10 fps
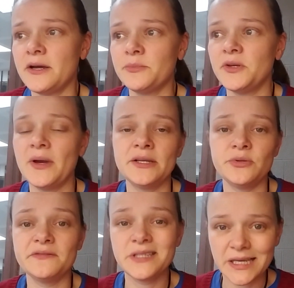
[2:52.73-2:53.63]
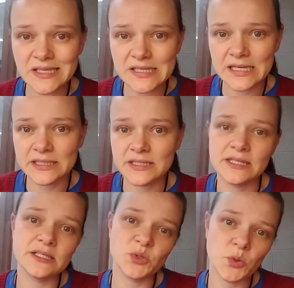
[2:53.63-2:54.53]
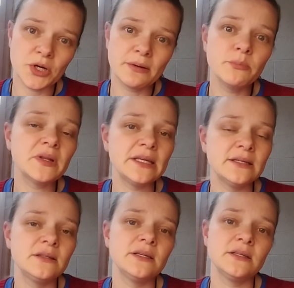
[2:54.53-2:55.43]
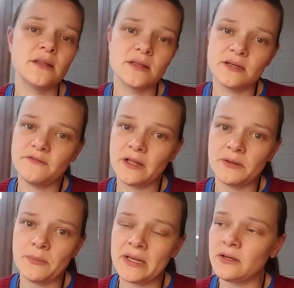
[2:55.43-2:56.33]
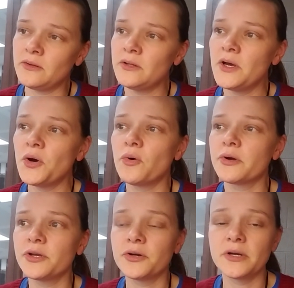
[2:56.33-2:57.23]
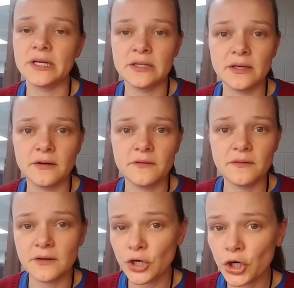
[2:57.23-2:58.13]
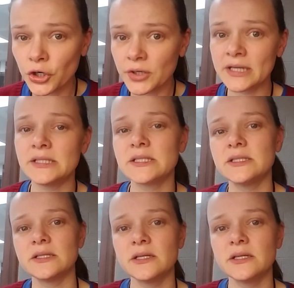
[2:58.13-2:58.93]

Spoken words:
You had to have tested into this or completed the developmental, or you're in the current,